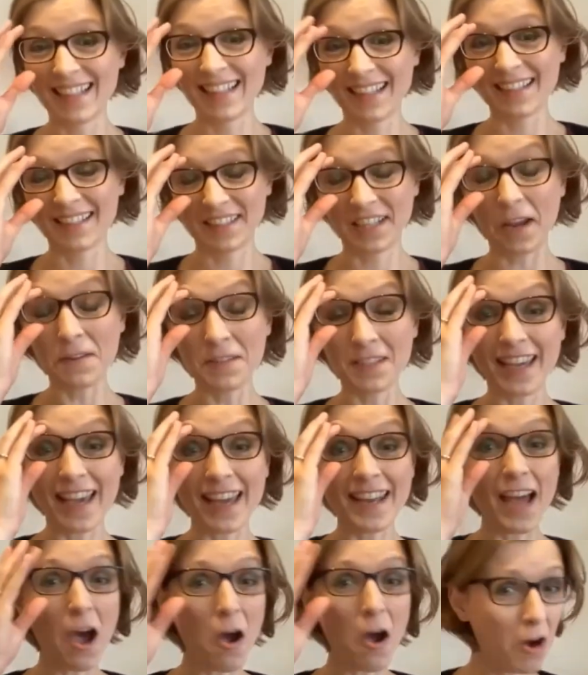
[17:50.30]

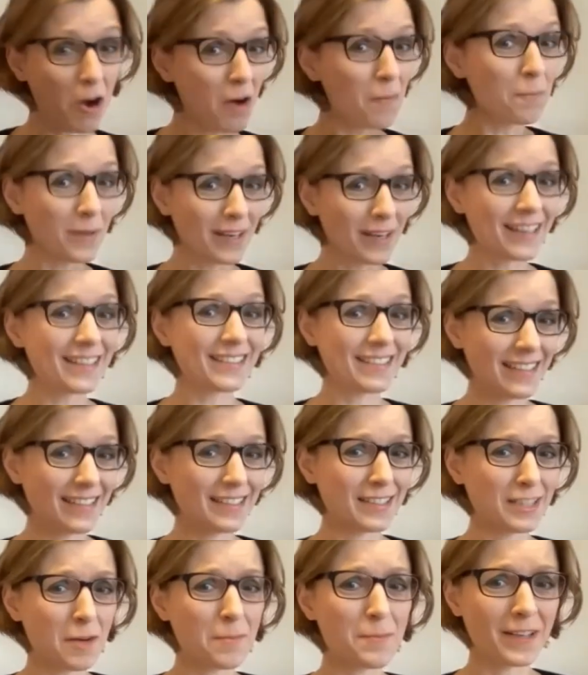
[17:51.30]
and how complex
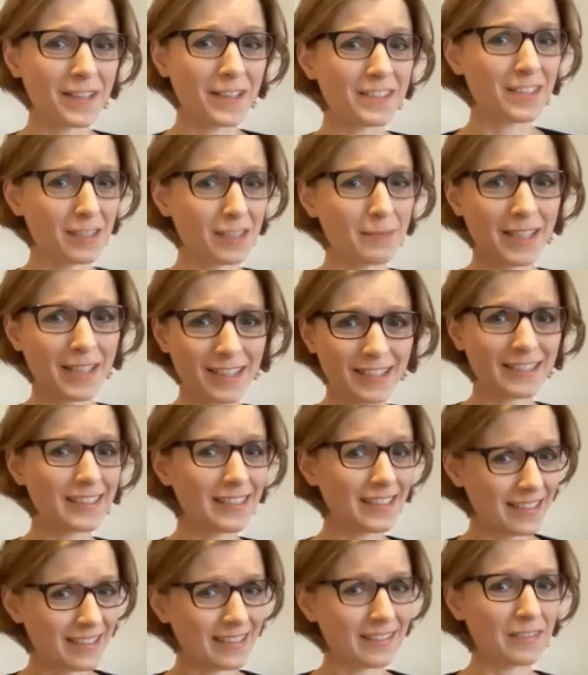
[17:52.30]
these topics are, because
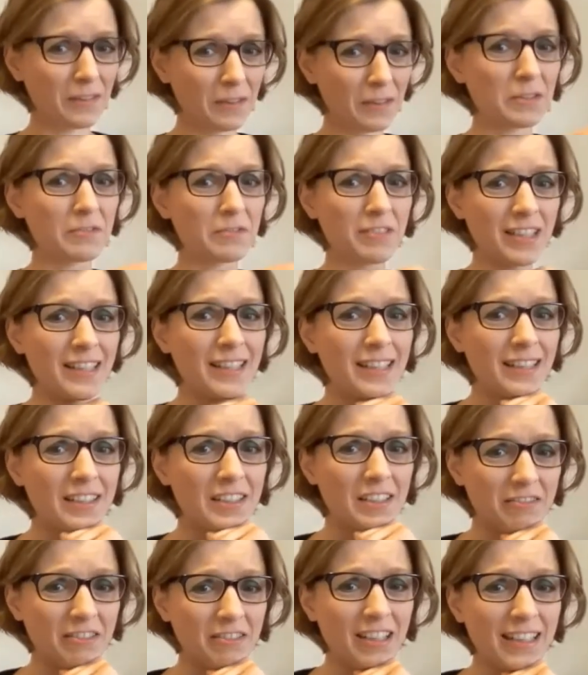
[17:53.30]
it's all
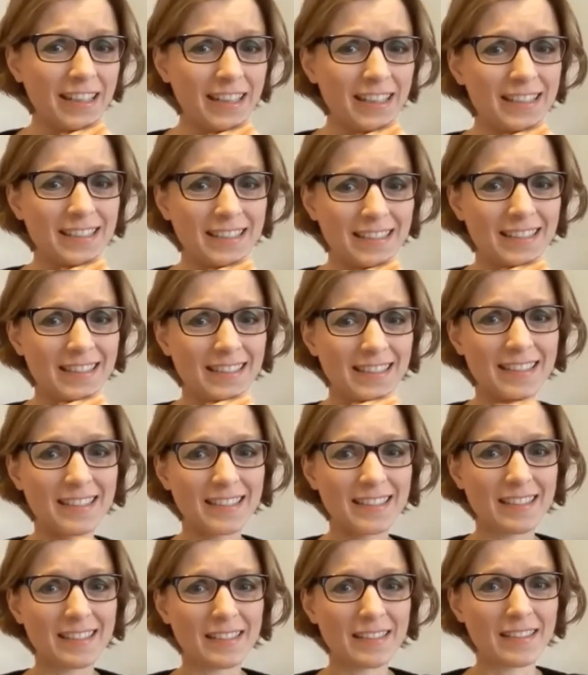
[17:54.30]
related. And